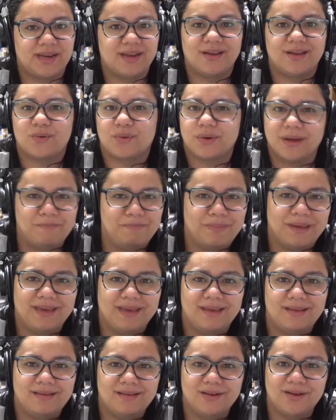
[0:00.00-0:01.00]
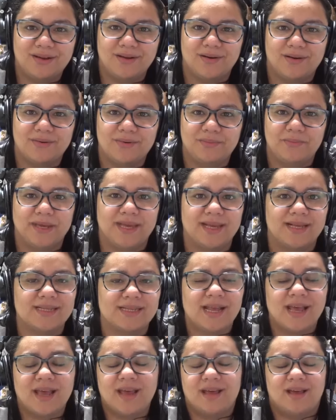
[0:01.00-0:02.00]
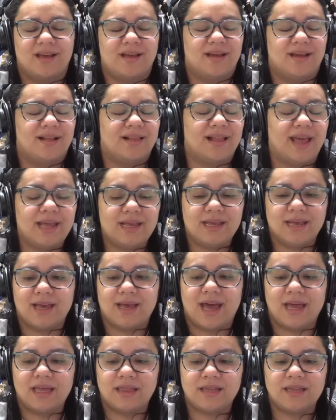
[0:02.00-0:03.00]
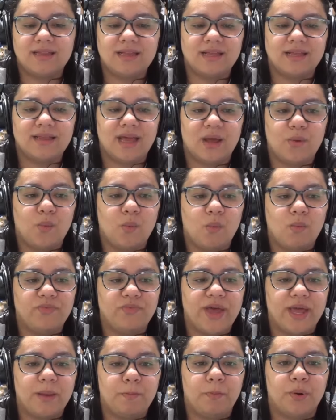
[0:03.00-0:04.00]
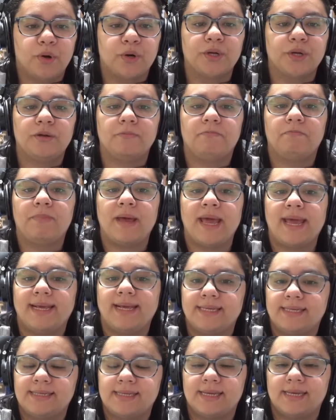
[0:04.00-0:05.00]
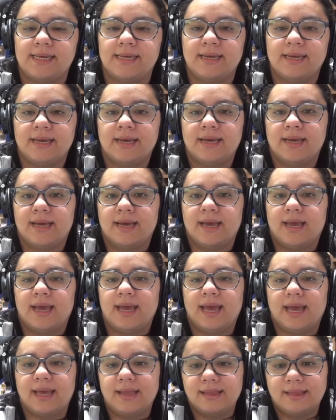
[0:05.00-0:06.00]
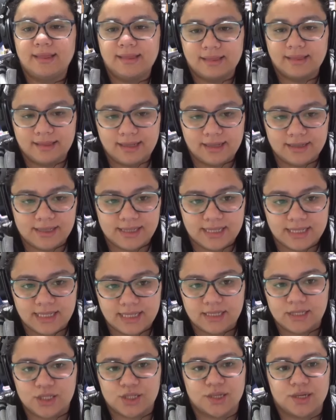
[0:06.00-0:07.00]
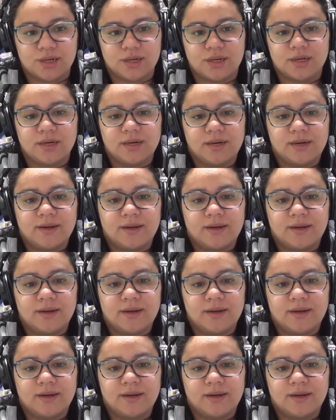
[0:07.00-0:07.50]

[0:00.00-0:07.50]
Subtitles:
creepy, you know, because, like, I think that they put Pacey and this teacher,